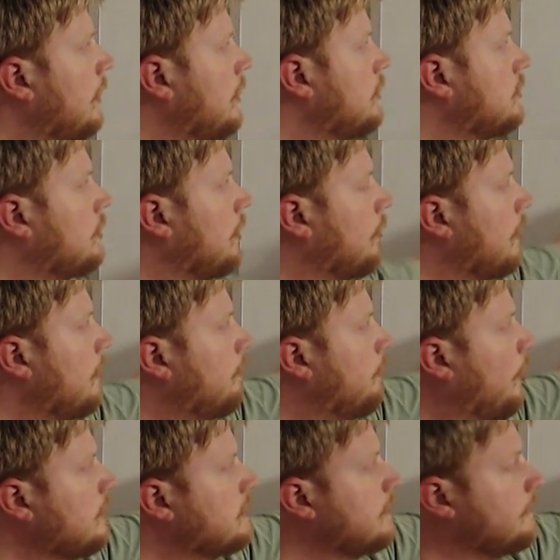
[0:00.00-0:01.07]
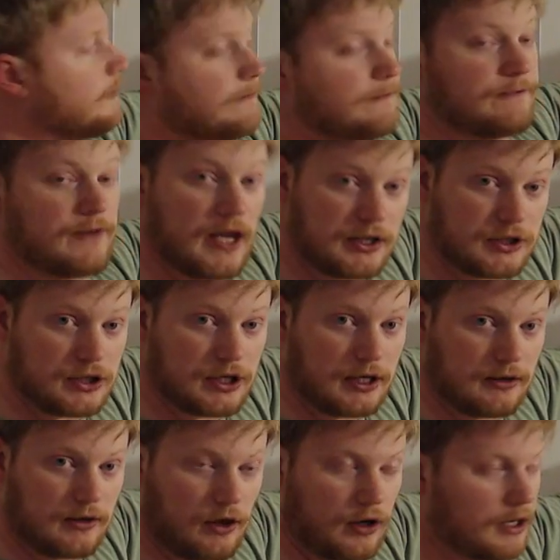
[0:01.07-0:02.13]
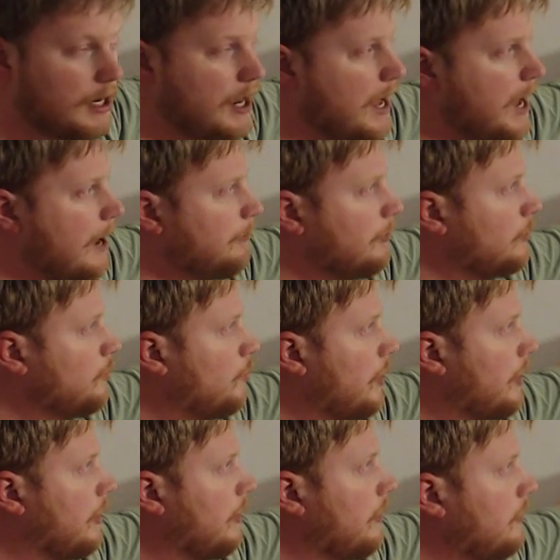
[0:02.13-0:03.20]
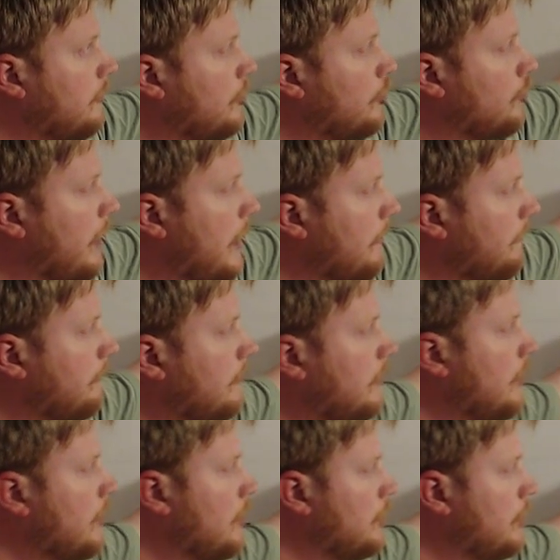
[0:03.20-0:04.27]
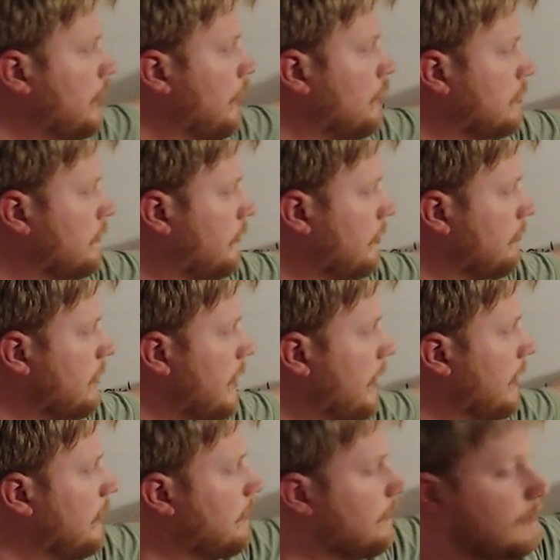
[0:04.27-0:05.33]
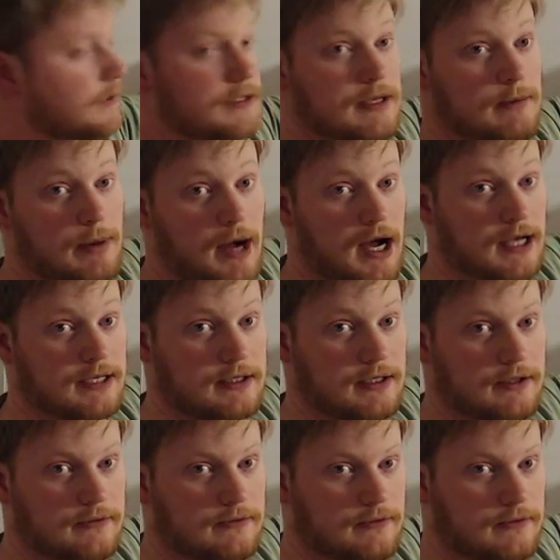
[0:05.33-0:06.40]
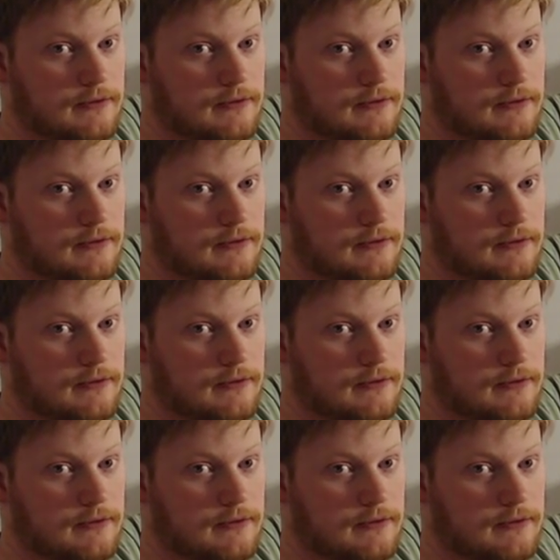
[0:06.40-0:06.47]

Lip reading: So points of inflection are going to happen where the graph goes from negative to positive.